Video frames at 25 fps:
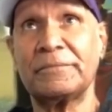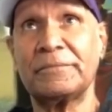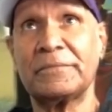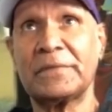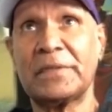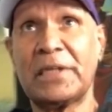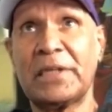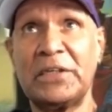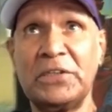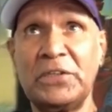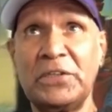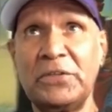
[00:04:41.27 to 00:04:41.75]

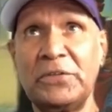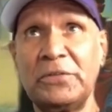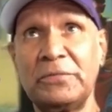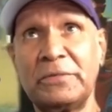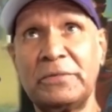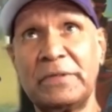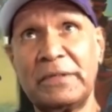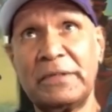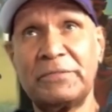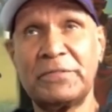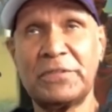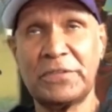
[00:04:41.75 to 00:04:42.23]
can you
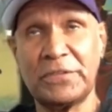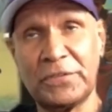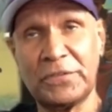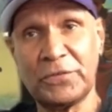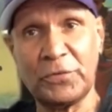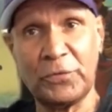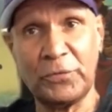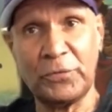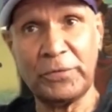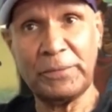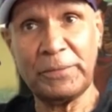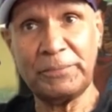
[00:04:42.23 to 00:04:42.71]
give us a
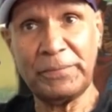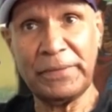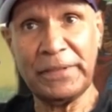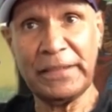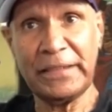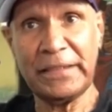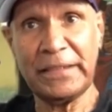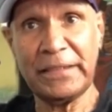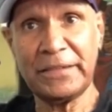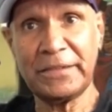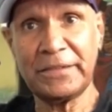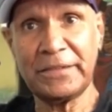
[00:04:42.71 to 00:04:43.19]
story,
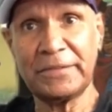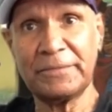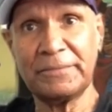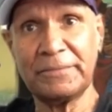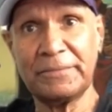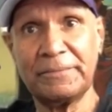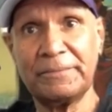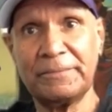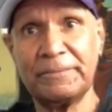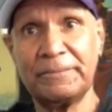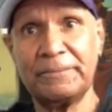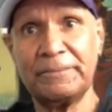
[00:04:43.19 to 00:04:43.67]
please?
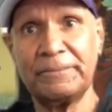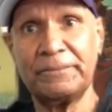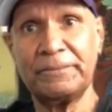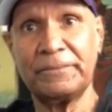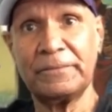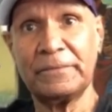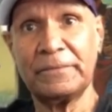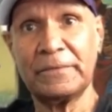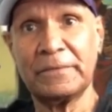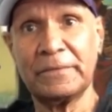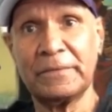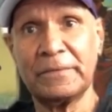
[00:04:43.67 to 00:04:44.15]

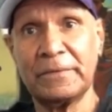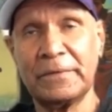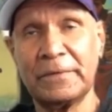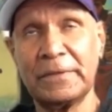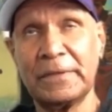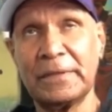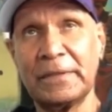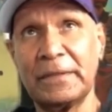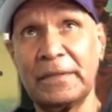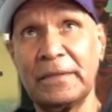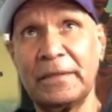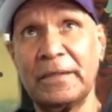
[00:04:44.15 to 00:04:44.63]

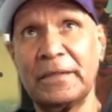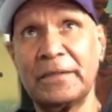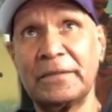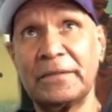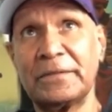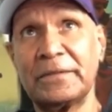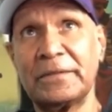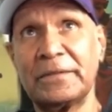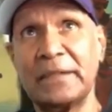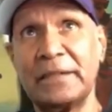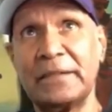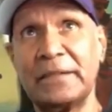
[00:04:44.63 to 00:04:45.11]
And I
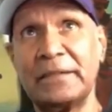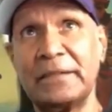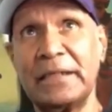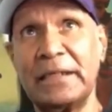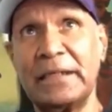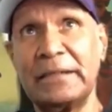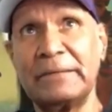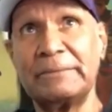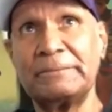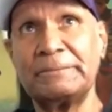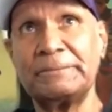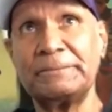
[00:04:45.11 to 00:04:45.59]
said,
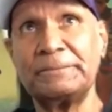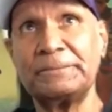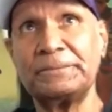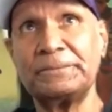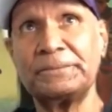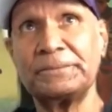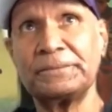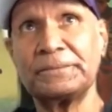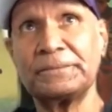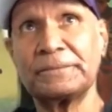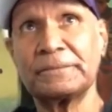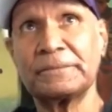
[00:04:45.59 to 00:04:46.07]
no,
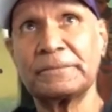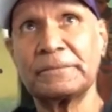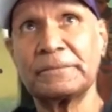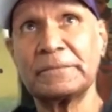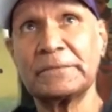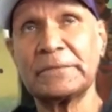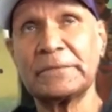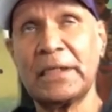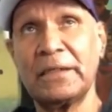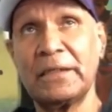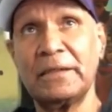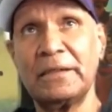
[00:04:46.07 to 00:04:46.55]

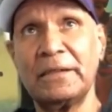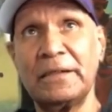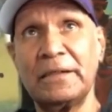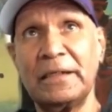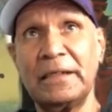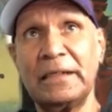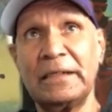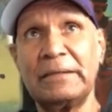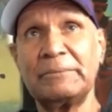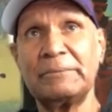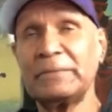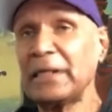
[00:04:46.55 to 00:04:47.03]

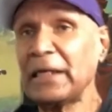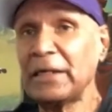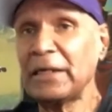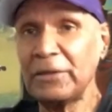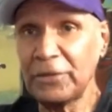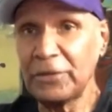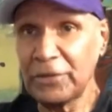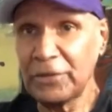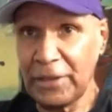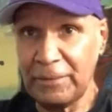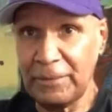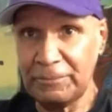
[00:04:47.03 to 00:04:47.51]

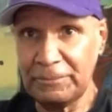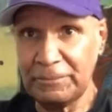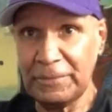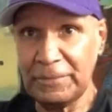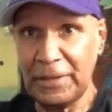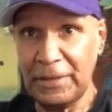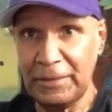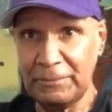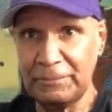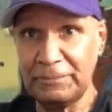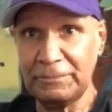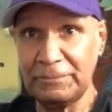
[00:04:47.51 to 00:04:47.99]
look,
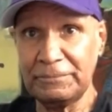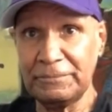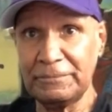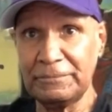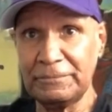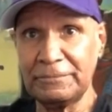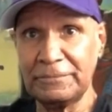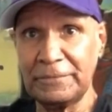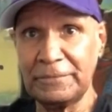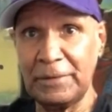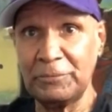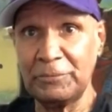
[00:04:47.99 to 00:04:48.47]
I'm
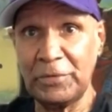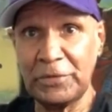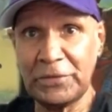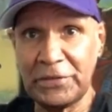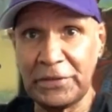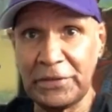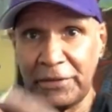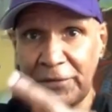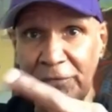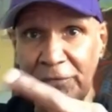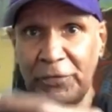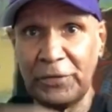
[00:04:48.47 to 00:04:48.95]

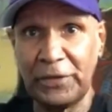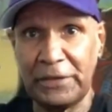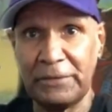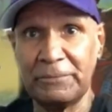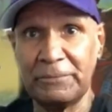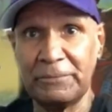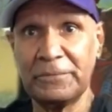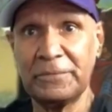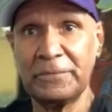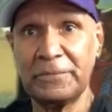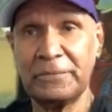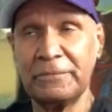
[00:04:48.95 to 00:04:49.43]
watching the footy.
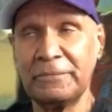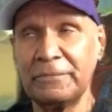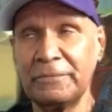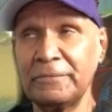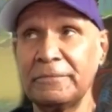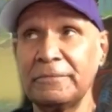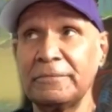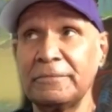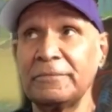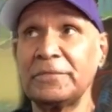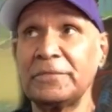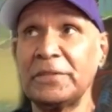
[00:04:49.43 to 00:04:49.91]

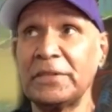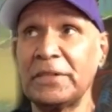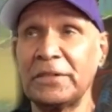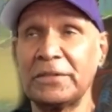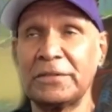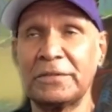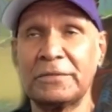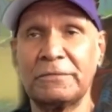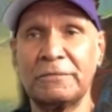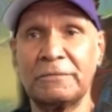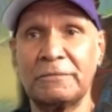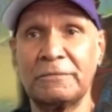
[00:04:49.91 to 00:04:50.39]
She
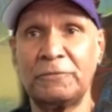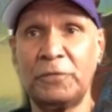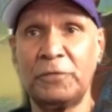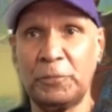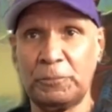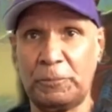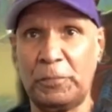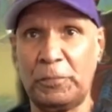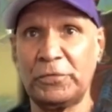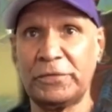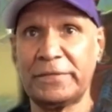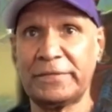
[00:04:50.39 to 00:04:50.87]
goes,
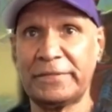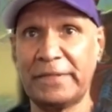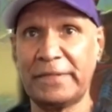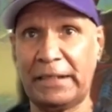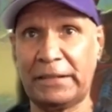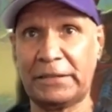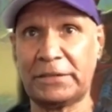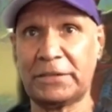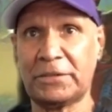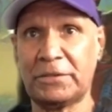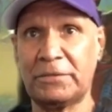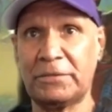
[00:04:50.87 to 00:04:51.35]
football
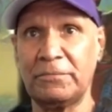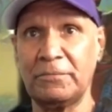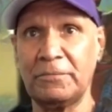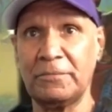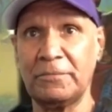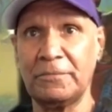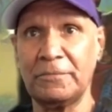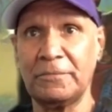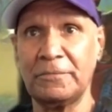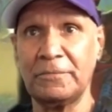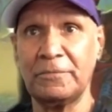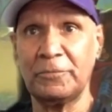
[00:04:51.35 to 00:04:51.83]
sucks,
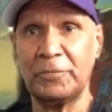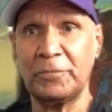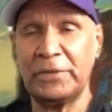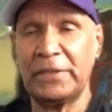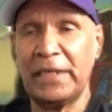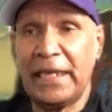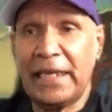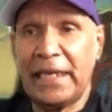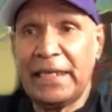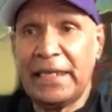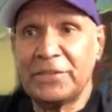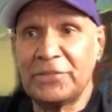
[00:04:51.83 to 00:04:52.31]
with her
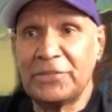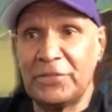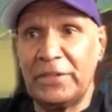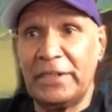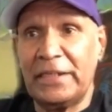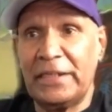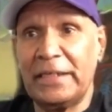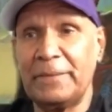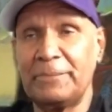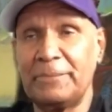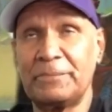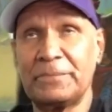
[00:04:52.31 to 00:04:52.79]
hands on
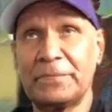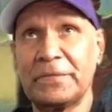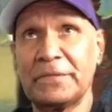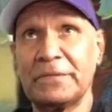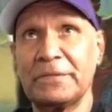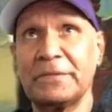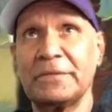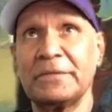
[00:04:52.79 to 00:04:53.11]
her hips.